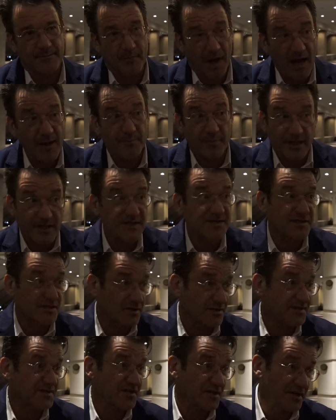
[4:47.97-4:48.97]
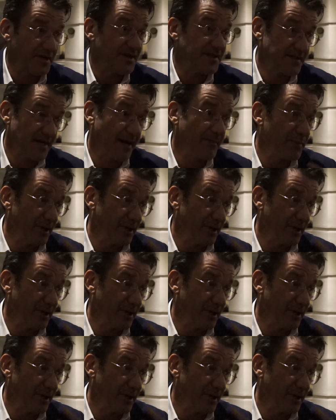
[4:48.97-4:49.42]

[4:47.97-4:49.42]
my biggest concern is I